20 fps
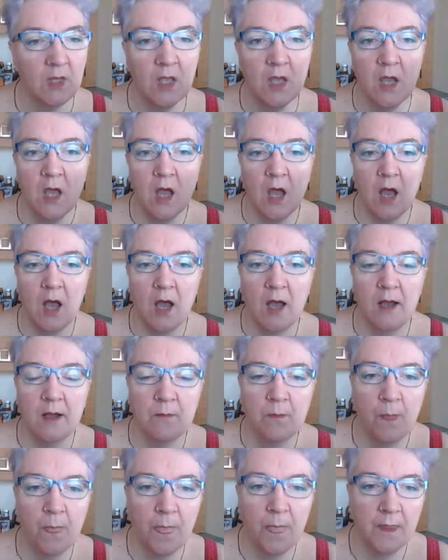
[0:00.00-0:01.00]
And so
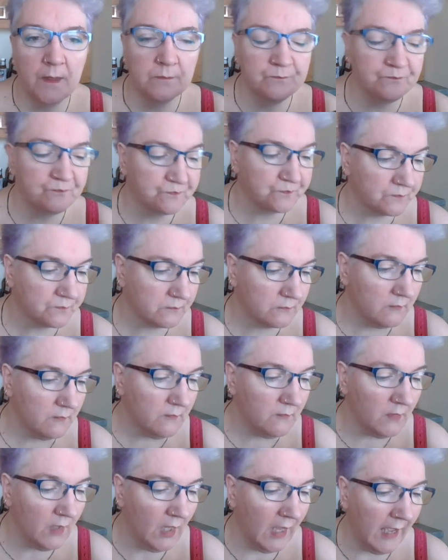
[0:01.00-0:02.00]
my first
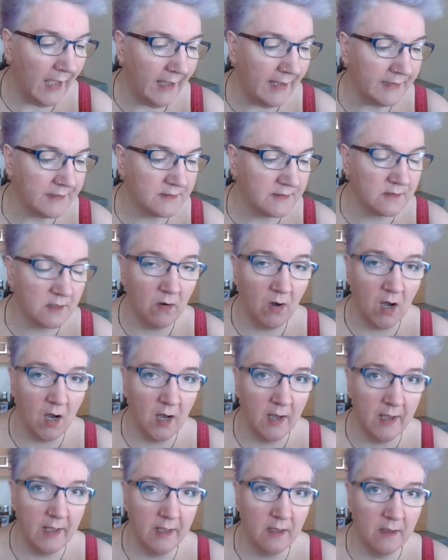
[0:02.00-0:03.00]
language of crochet
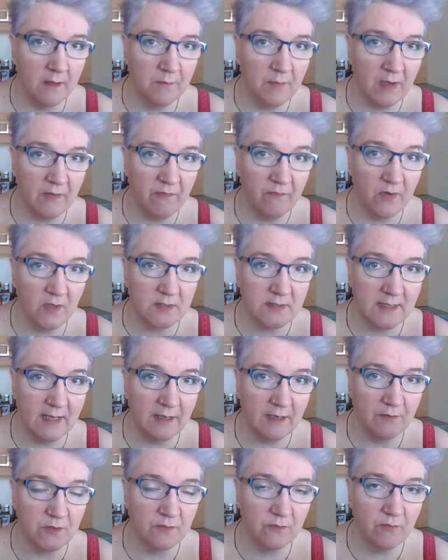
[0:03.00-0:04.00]
is US,
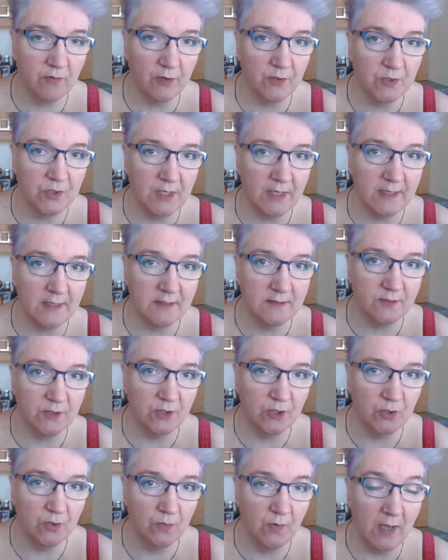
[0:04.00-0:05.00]
and
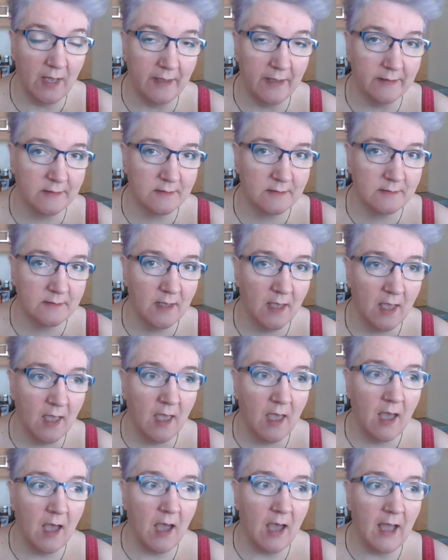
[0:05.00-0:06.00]
these guys are
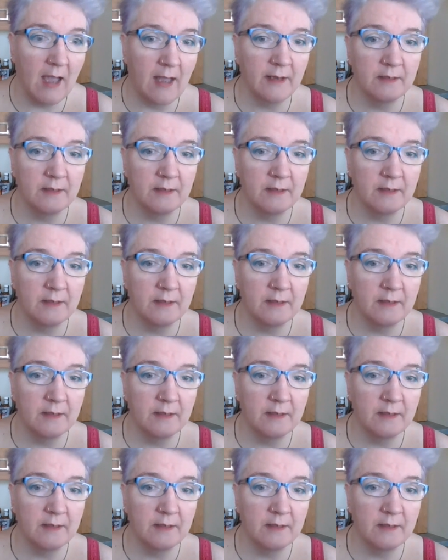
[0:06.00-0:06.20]
UK.